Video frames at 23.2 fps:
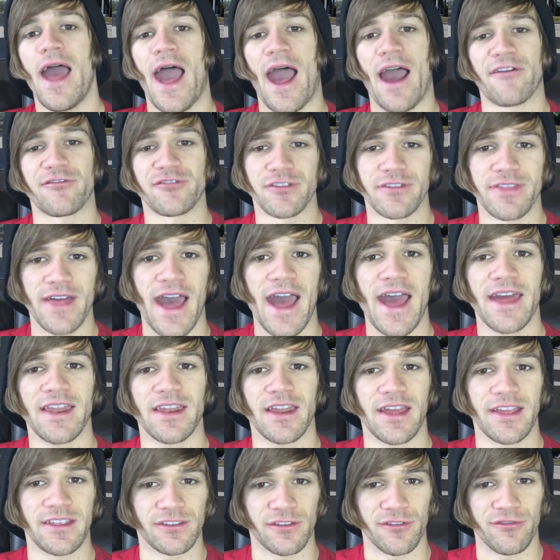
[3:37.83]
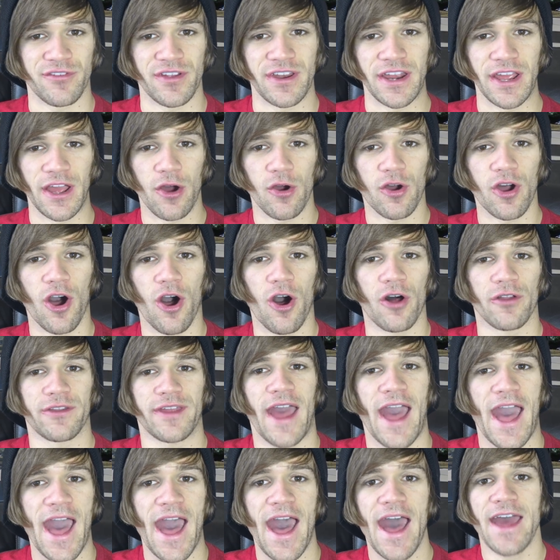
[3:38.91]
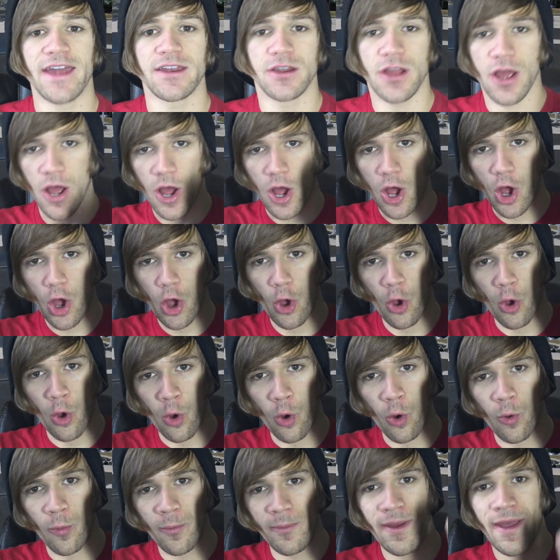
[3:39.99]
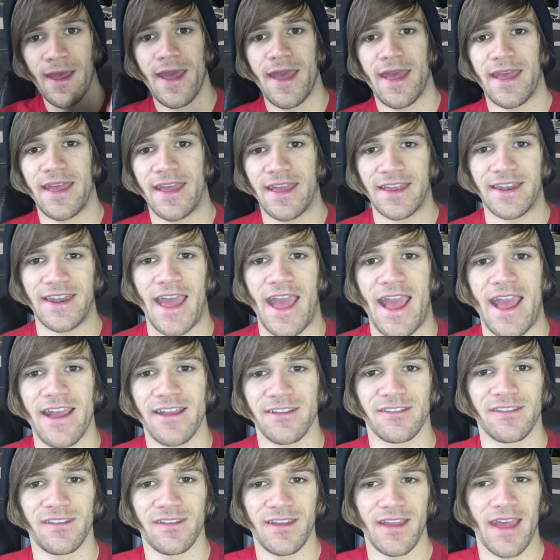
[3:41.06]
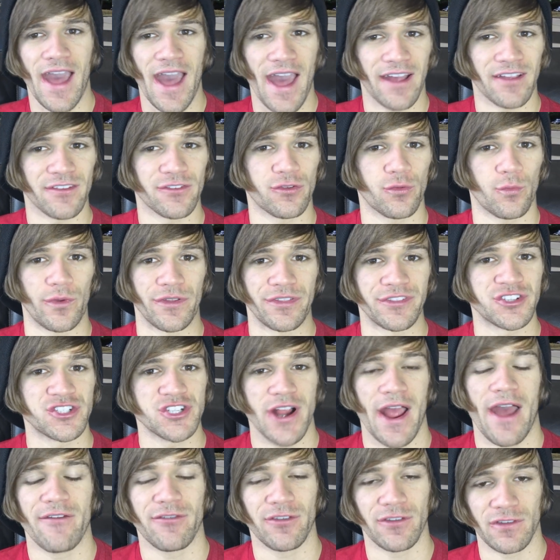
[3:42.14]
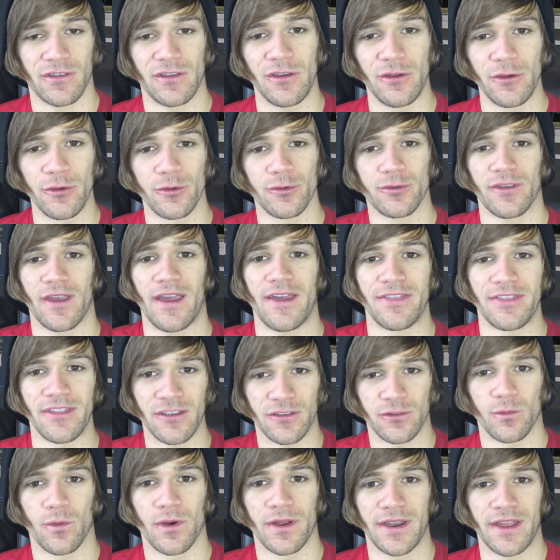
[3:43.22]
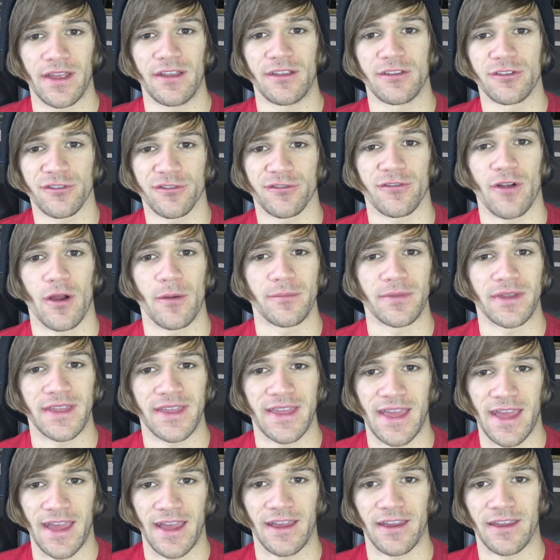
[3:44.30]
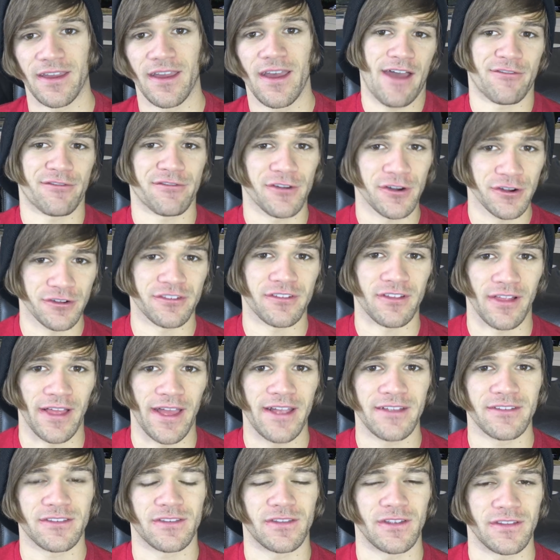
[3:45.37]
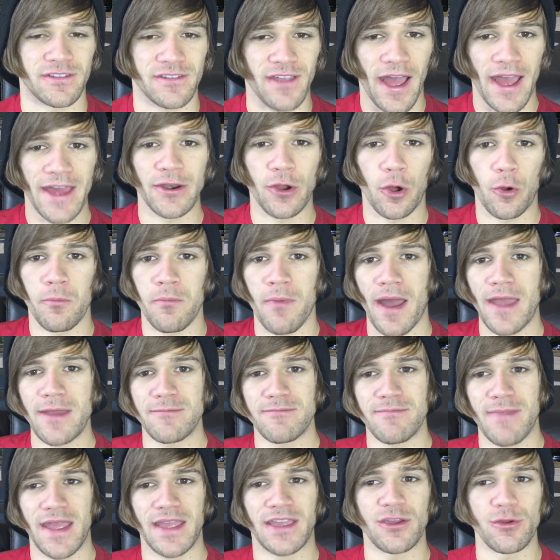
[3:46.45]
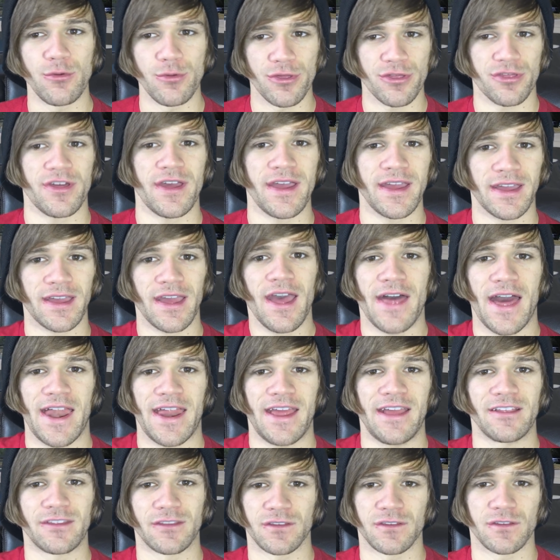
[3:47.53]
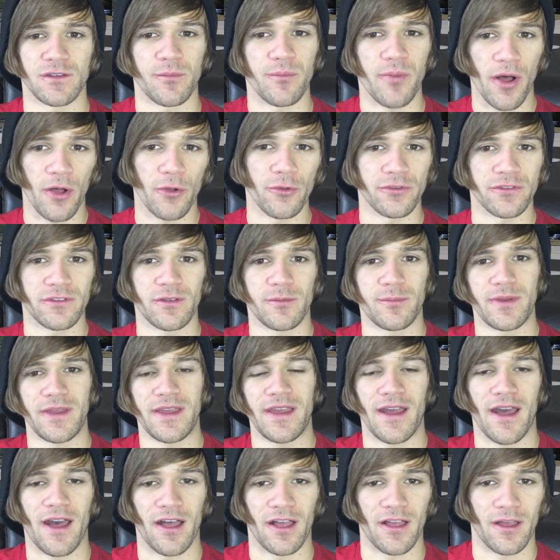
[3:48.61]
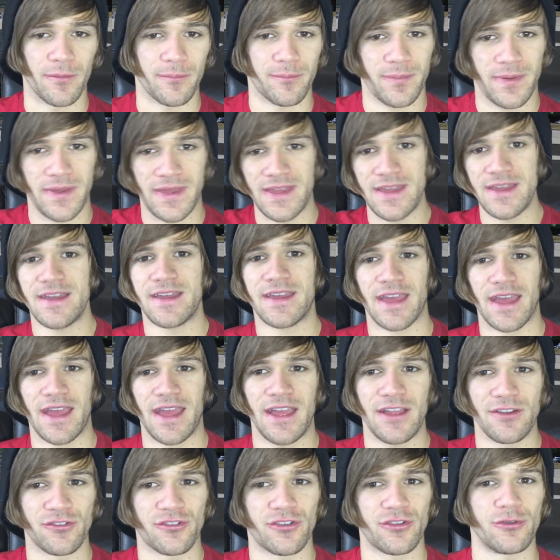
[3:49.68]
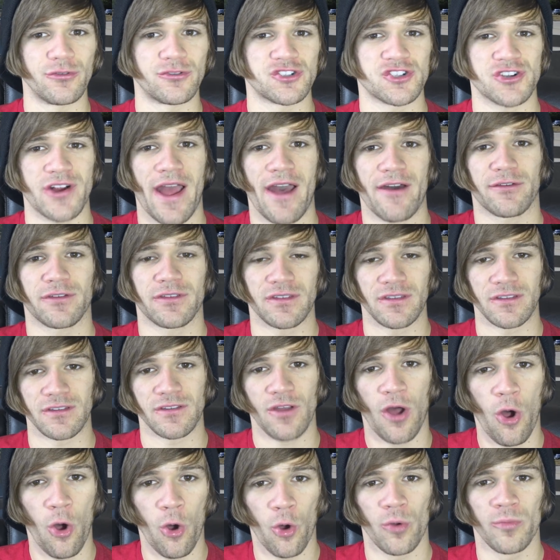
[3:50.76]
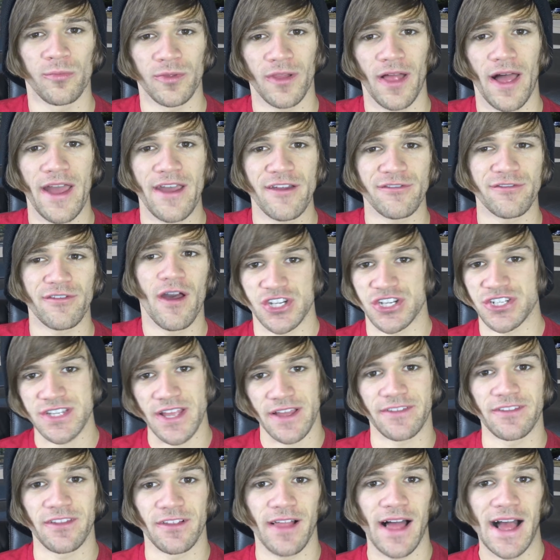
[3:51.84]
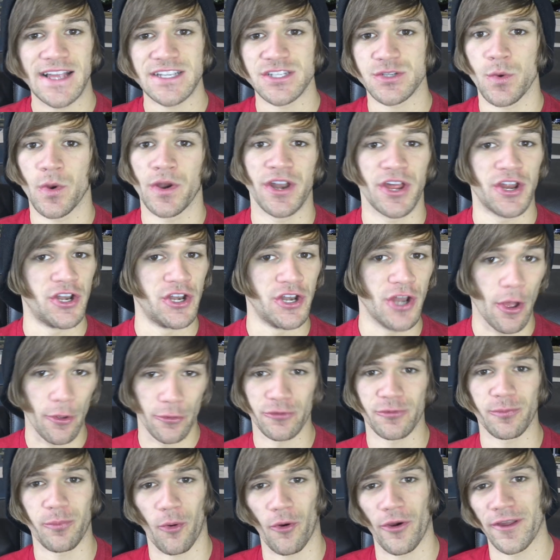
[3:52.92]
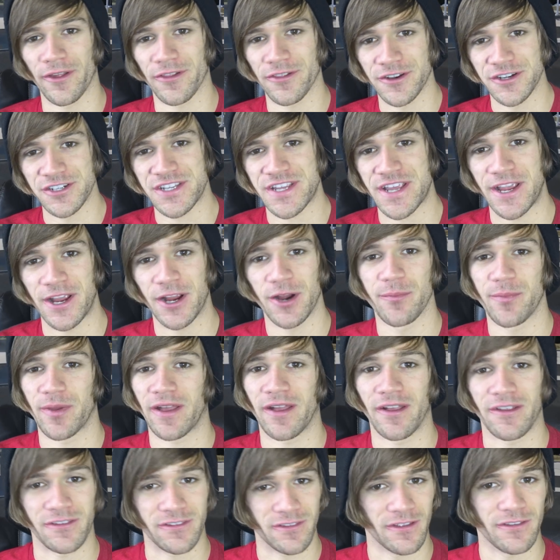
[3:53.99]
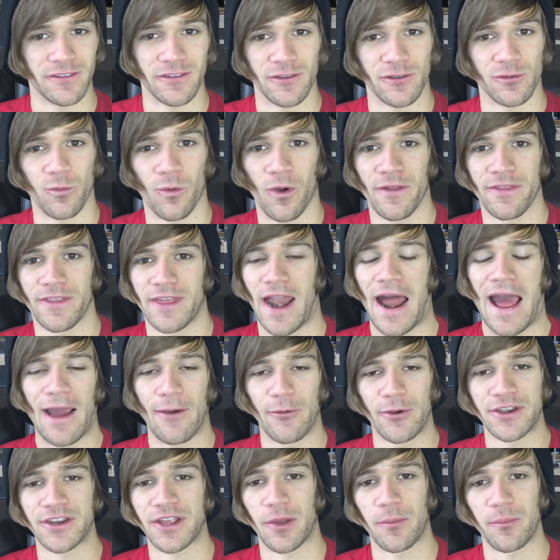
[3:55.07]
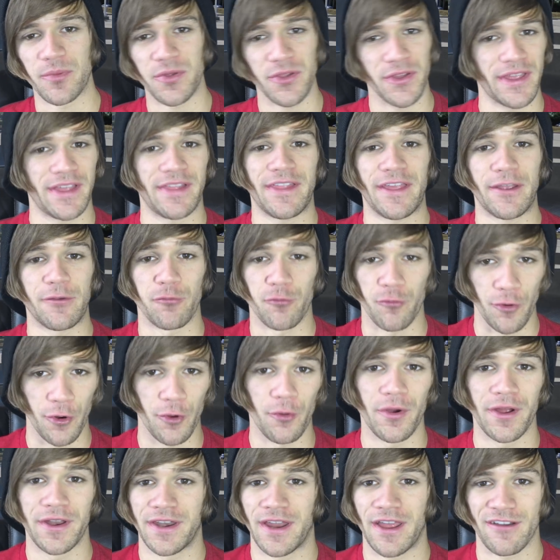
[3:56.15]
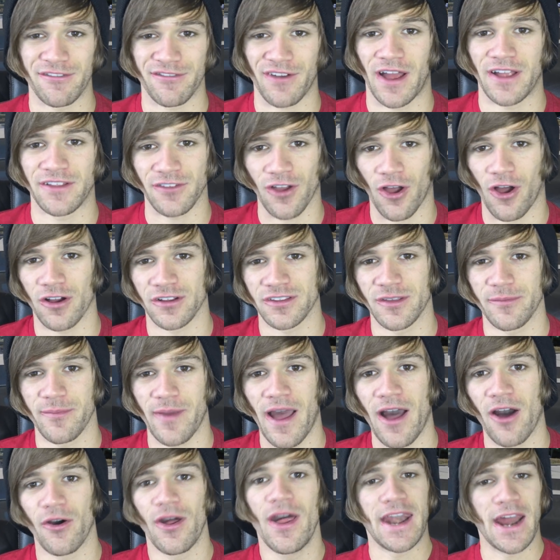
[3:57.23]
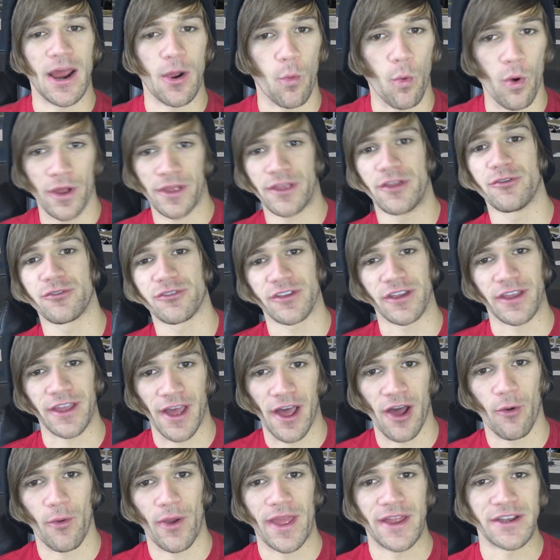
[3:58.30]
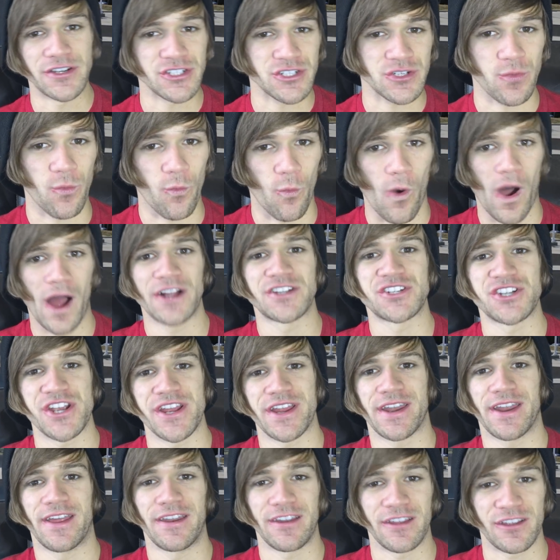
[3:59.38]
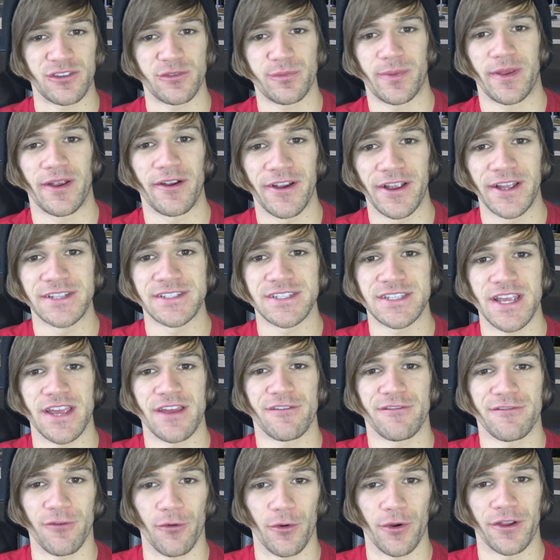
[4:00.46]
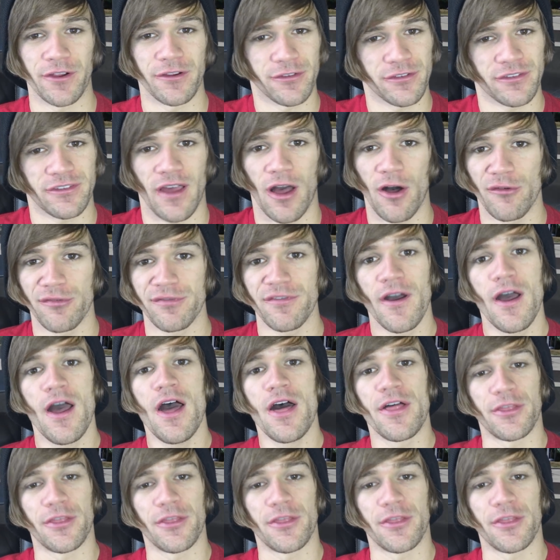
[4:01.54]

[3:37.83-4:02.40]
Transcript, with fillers: After that is a video called At Home in ATX with Travis Hughes, and this one is from Kink. At first glance, the title might make you think that it's supposed to be a peek into Travis's home life. Just like the last one, no spoilers here because this is one that I would completely ruin if I talked about, and I want you to go and just watch it and experience it for yourself.